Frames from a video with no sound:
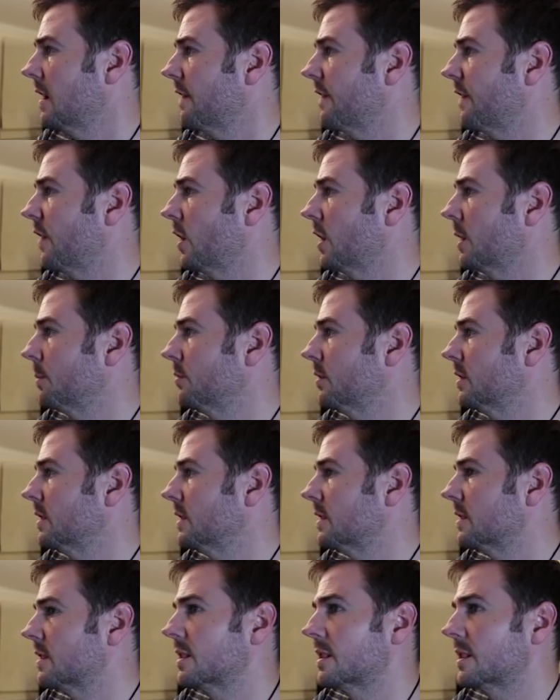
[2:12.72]

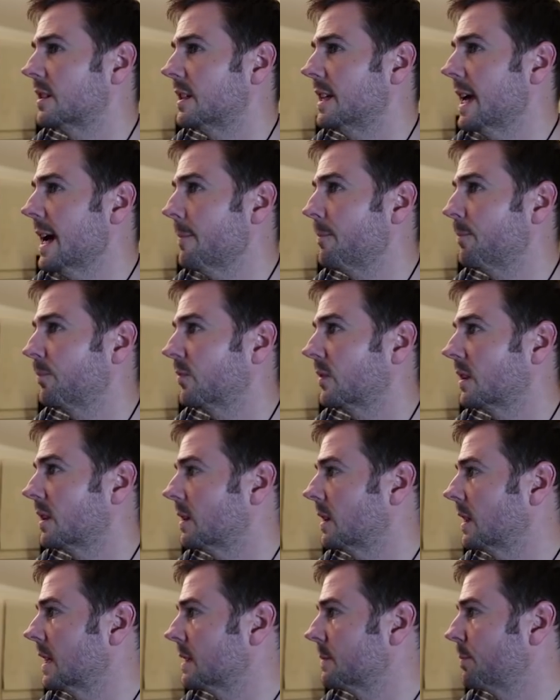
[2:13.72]
Vibrance, yeah,
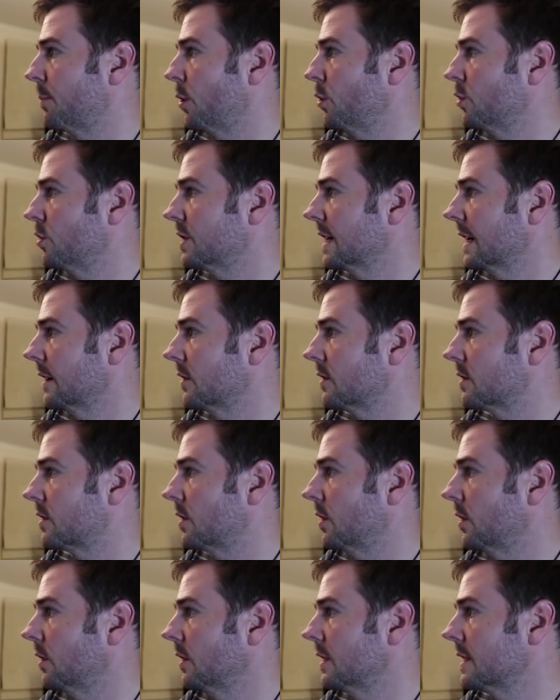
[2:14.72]
let's punch out those
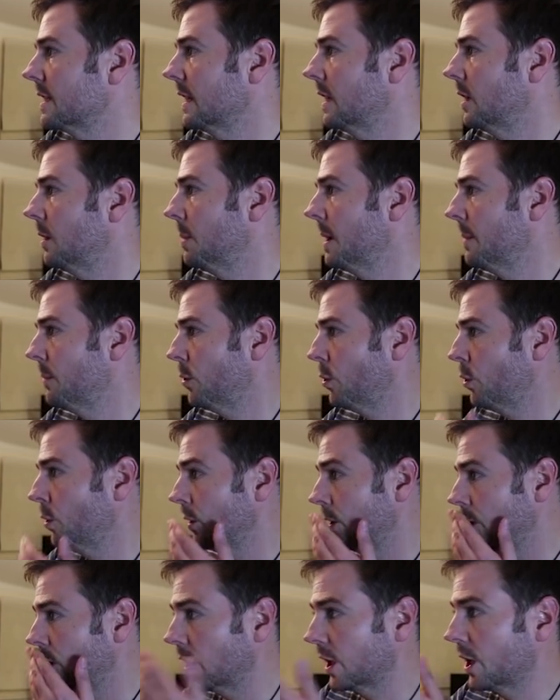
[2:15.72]
colours a little bit
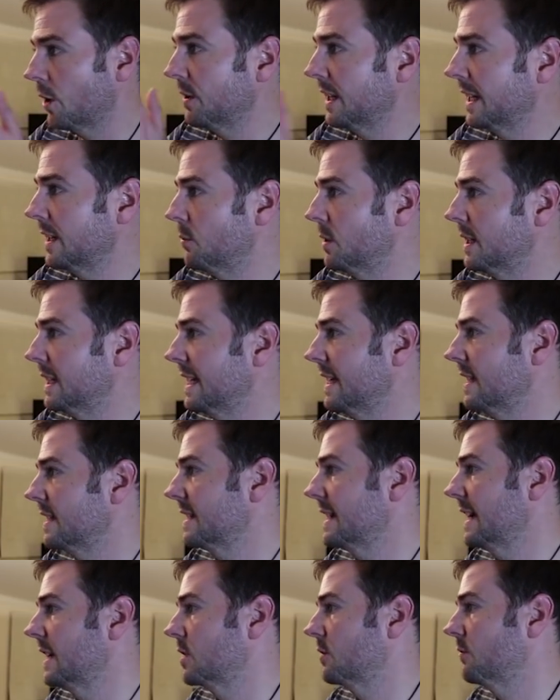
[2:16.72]
more. Not going anywhere near
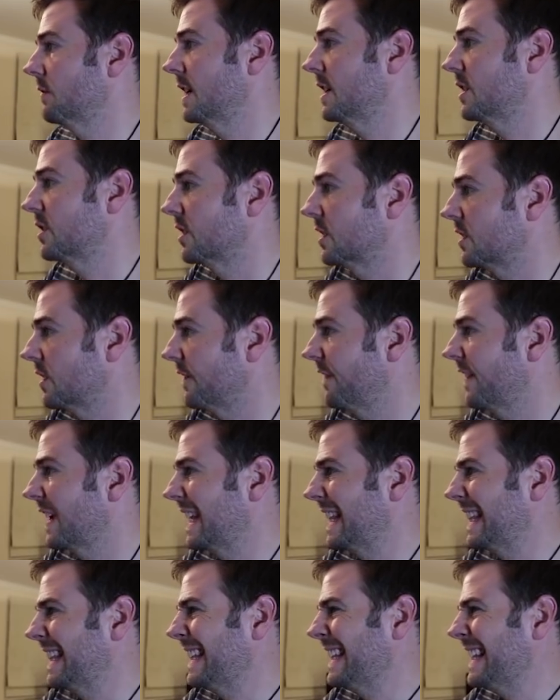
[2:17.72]
saturation, I don't
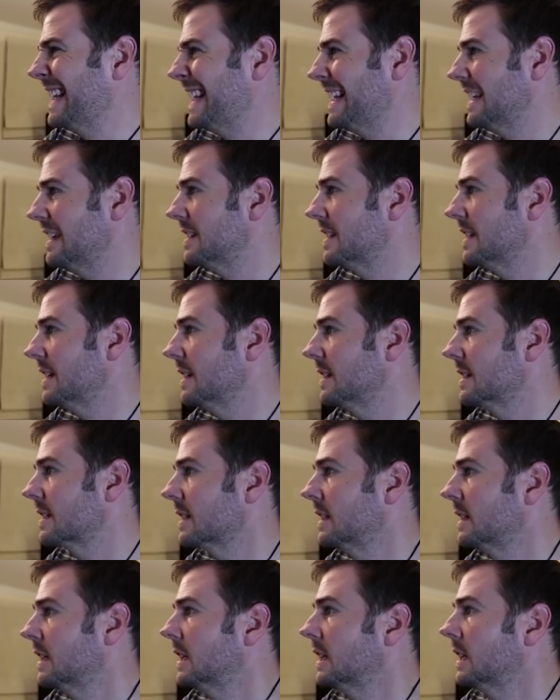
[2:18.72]
think it needs it.